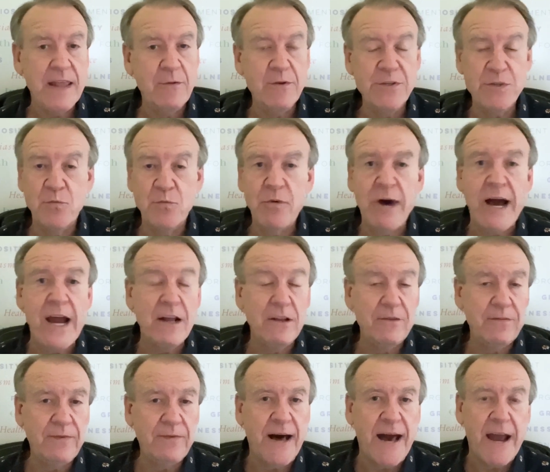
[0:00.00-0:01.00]
there was a
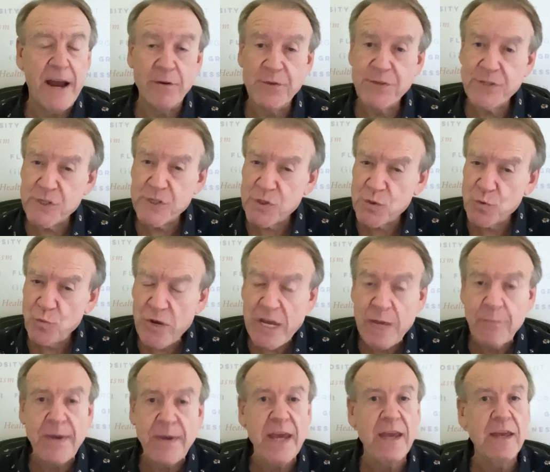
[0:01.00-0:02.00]
wildfire
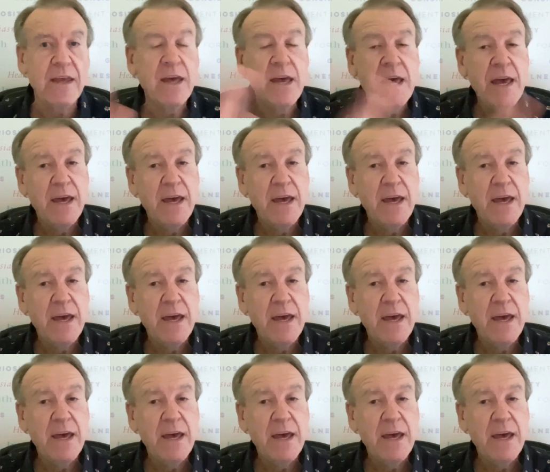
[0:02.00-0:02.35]
sweeping